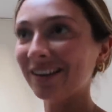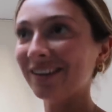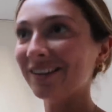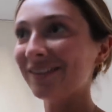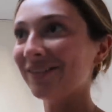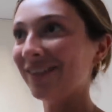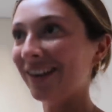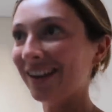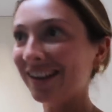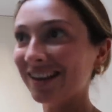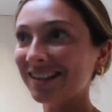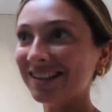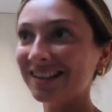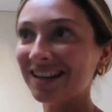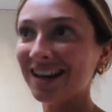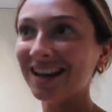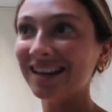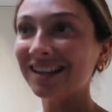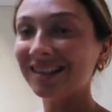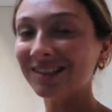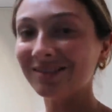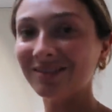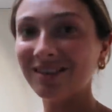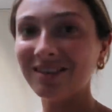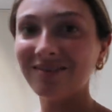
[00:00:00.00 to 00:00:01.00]
Funnest
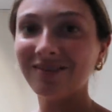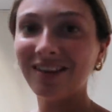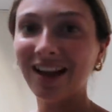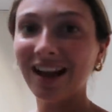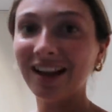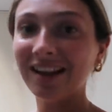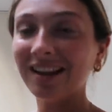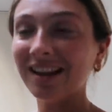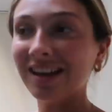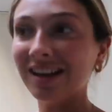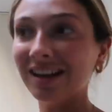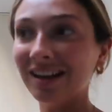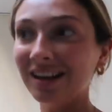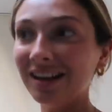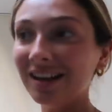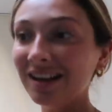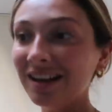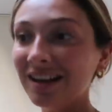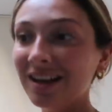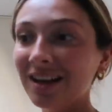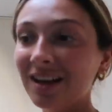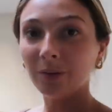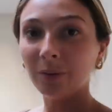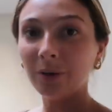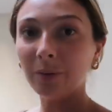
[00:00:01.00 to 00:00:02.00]
days we've had here.
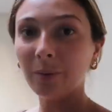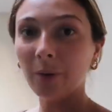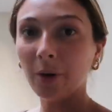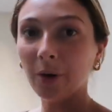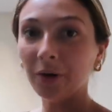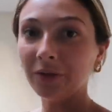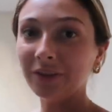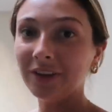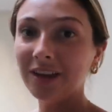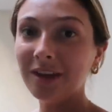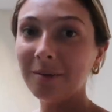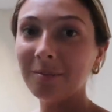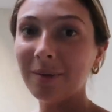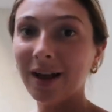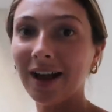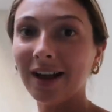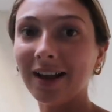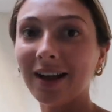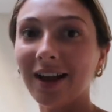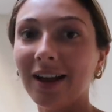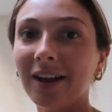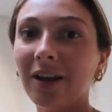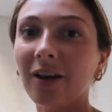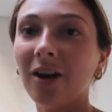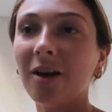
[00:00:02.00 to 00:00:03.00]
We were only
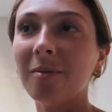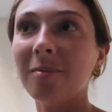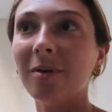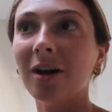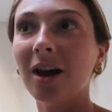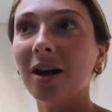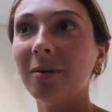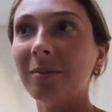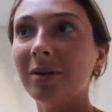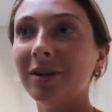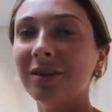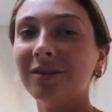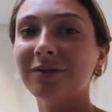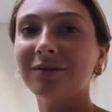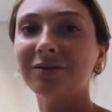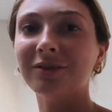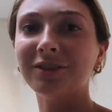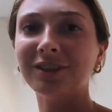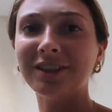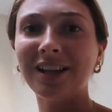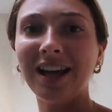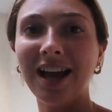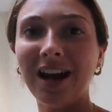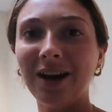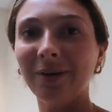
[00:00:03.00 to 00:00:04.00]
back at our apartment for
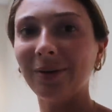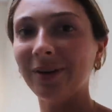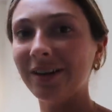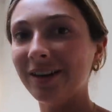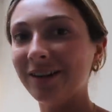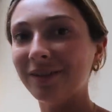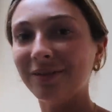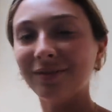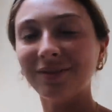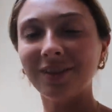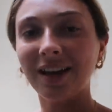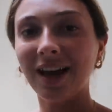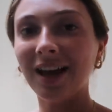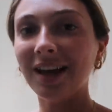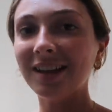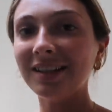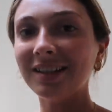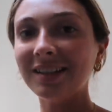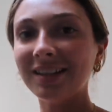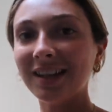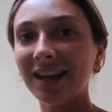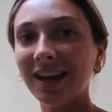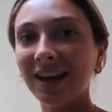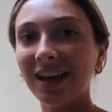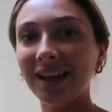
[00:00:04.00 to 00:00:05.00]
an hour, if
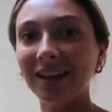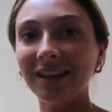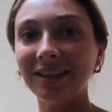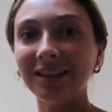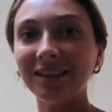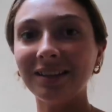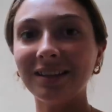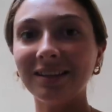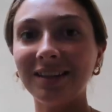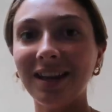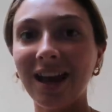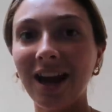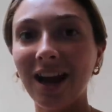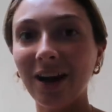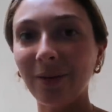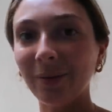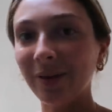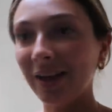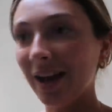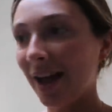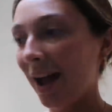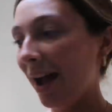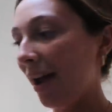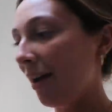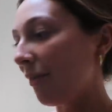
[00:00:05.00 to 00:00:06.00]
that, and now we
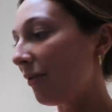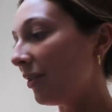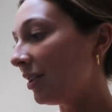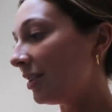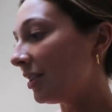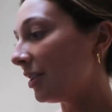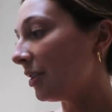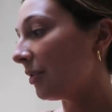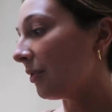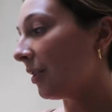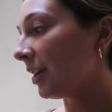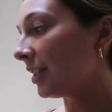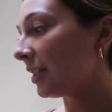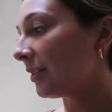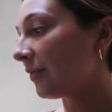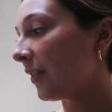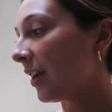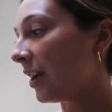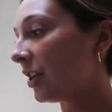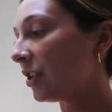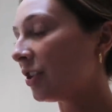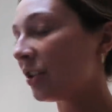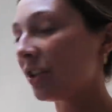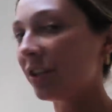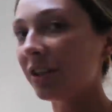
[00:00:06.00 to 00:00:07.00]
have a dinner
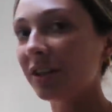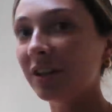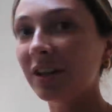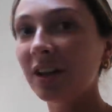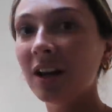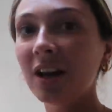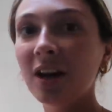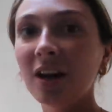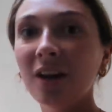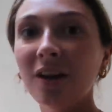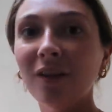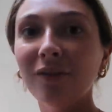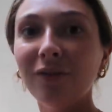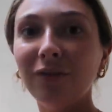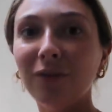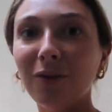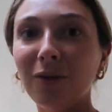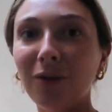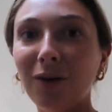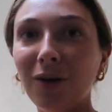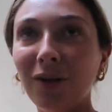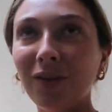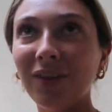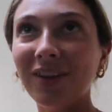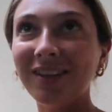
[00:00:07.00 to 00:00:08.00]
reservation
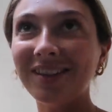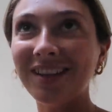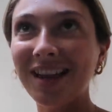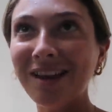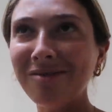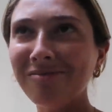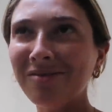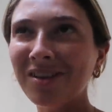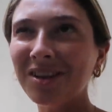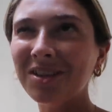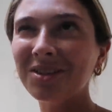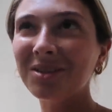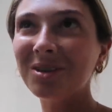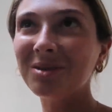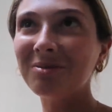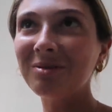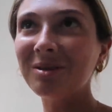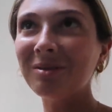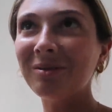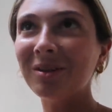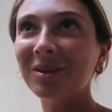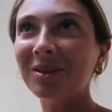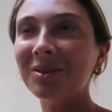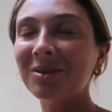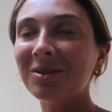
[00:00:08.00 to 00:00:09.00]
for the same restaurant
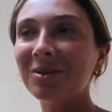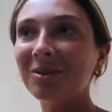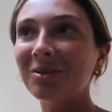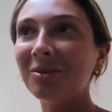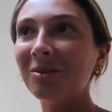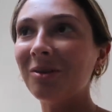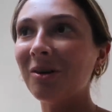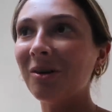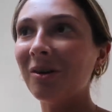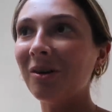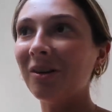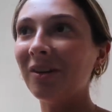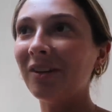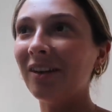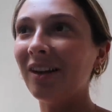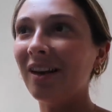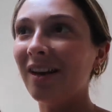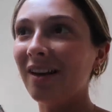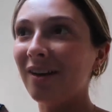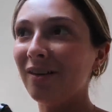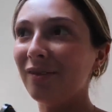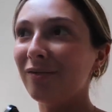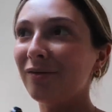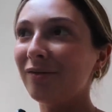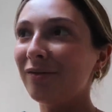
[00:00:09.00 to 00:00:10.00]
we went to on
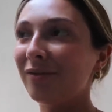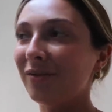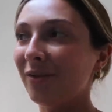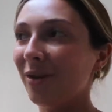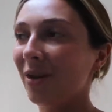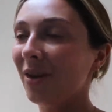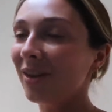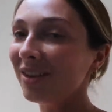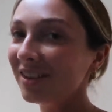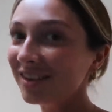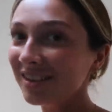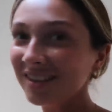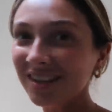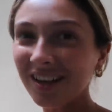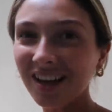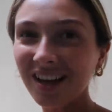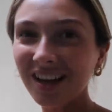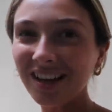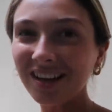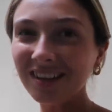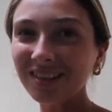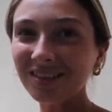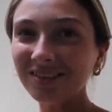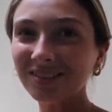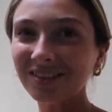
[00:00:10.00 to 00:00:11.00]
our first
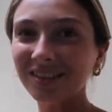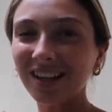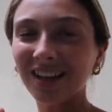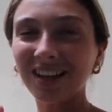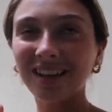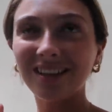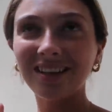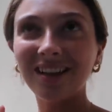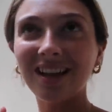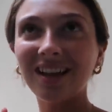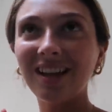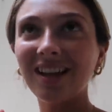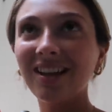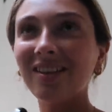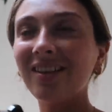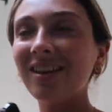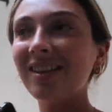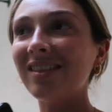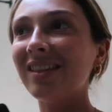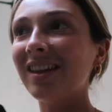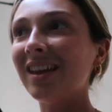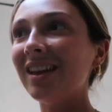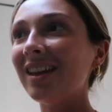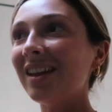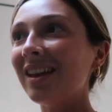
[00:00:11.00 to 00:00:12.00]
night or second night here, I
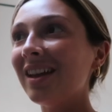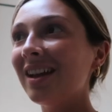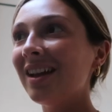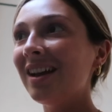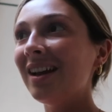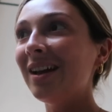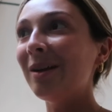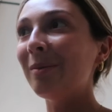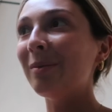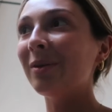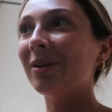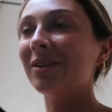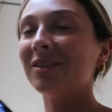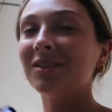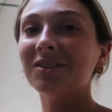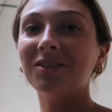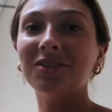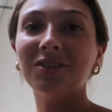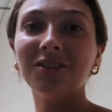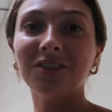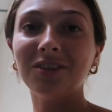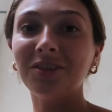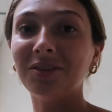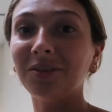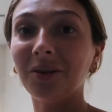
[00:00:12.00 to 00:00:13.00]
think, because
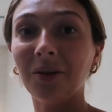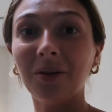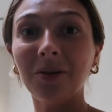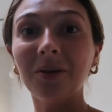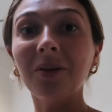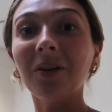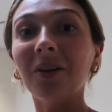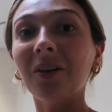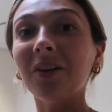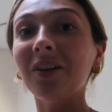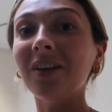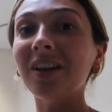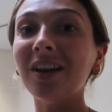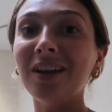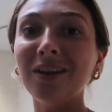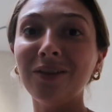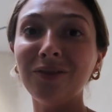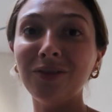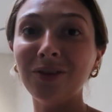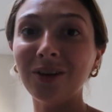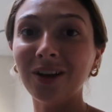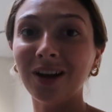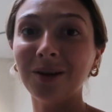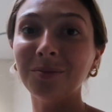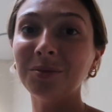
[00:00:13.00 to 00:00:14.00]
it's just so good.
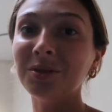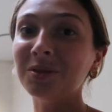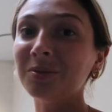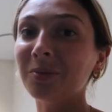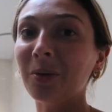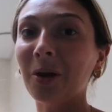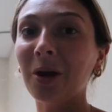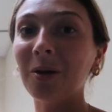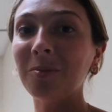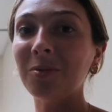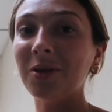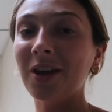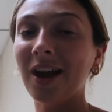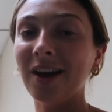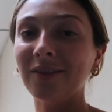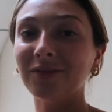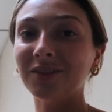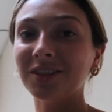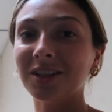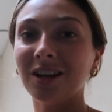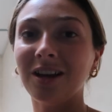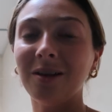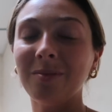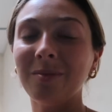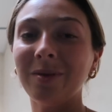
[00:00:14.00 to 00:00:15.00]
If you come to Rome, you have
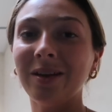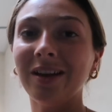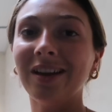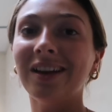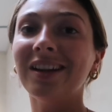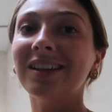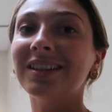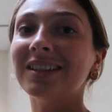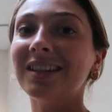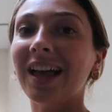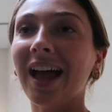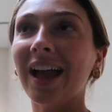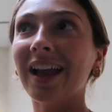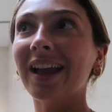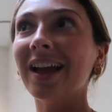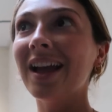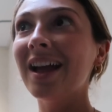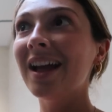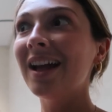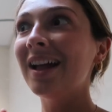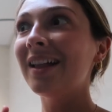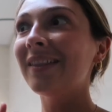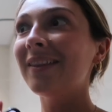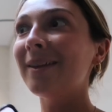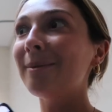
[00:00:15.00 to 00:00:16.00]
to come here. It's like
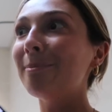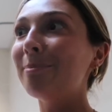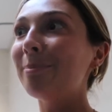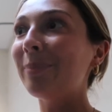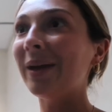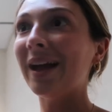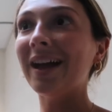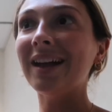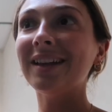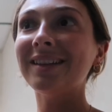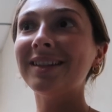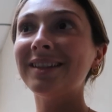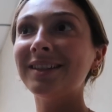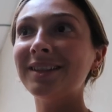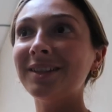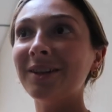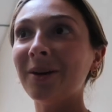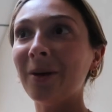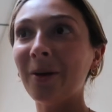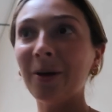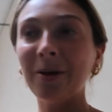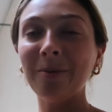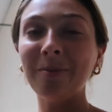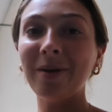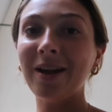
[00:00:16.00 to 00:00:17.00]
the best
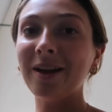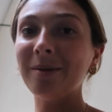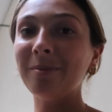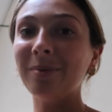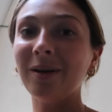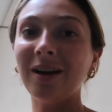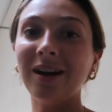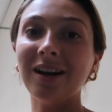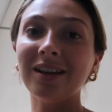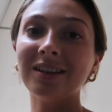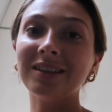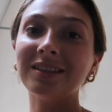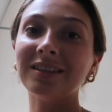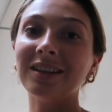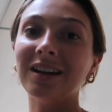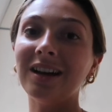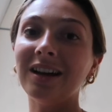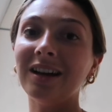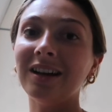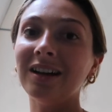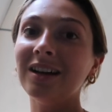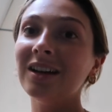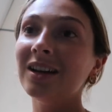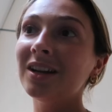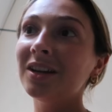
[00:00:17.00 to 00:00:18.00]
homemade
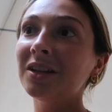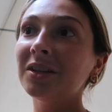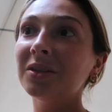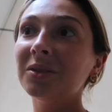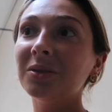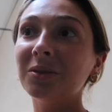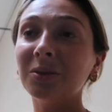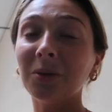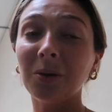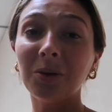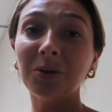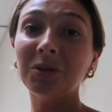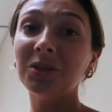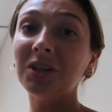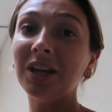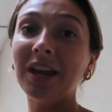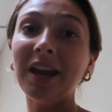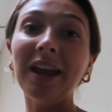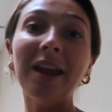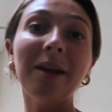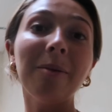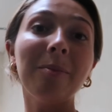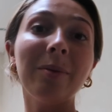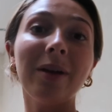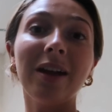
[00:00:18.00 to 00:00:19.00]
pasta, so
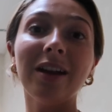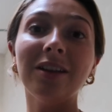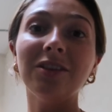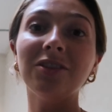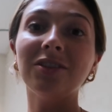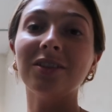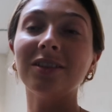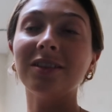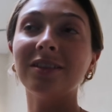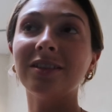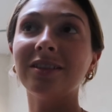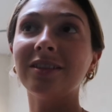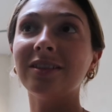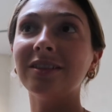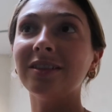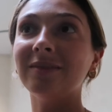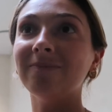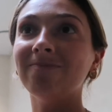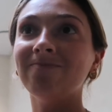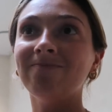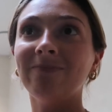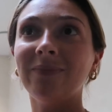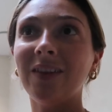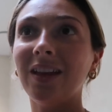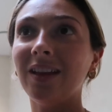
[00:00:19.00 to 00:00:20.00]
cheap and just
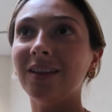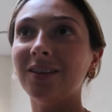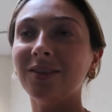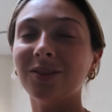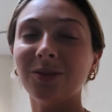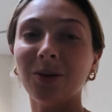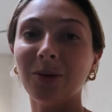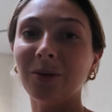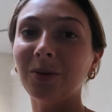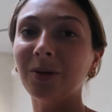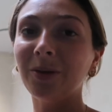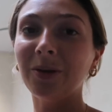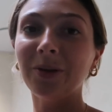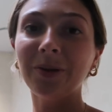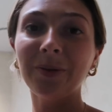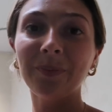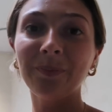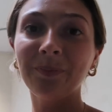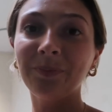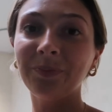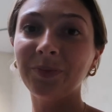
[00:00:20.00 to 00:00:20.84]
so good.